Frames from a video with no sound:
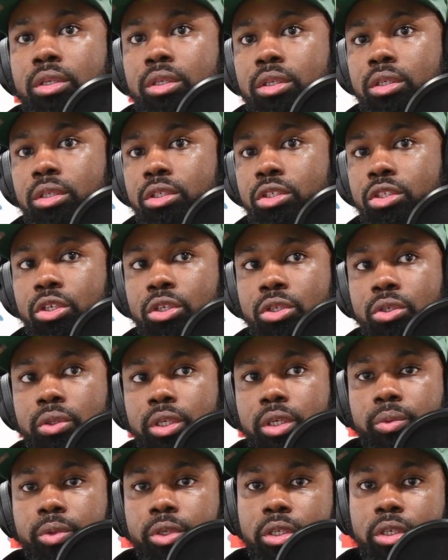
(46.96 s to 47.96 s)
So
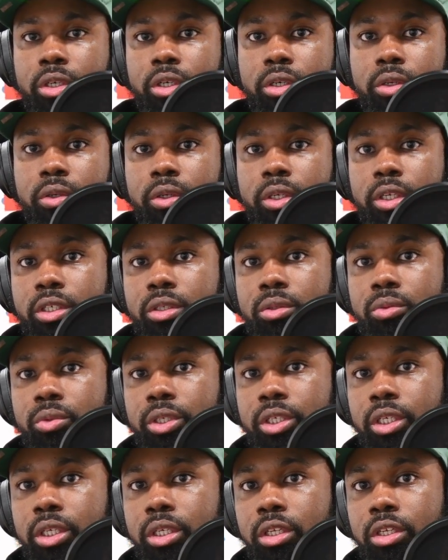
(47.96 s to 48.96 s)
here we go. Let's
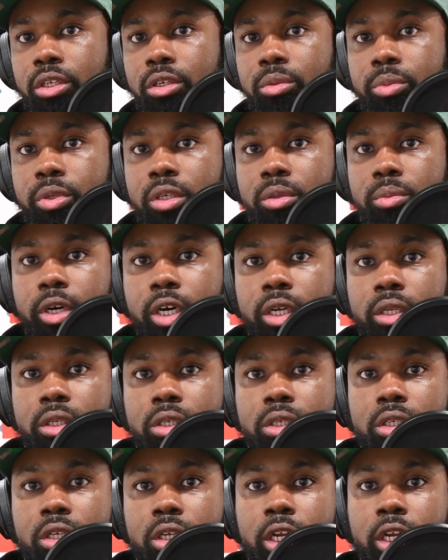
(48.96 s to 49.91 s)
read a little bit about this.